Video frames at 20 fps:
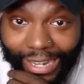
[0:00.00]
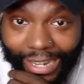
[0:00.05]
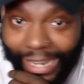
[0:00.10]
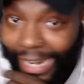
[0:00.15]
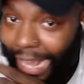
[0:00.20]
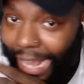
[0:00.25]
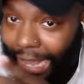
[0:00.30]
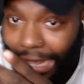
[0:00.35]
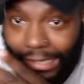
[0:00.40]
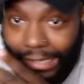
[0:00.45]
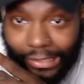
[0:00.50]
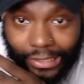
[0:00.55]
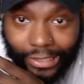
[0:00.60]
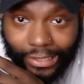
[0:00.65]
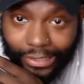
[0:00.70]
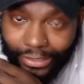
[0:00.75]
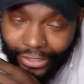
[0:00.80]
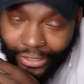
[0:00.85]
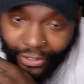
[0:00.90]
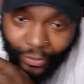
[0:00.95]
And I got
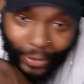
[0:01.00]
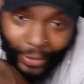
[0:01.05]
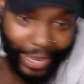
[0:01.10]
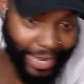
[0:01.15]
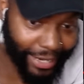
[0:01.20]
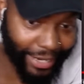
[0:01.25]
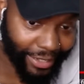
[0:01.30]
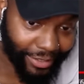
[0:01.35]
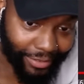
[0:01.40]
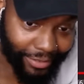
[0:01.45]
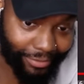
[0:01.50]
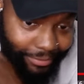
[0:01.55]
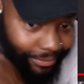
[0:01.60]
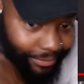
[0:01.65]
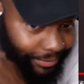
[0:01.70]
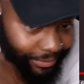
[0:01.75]
CHEEZE and Orion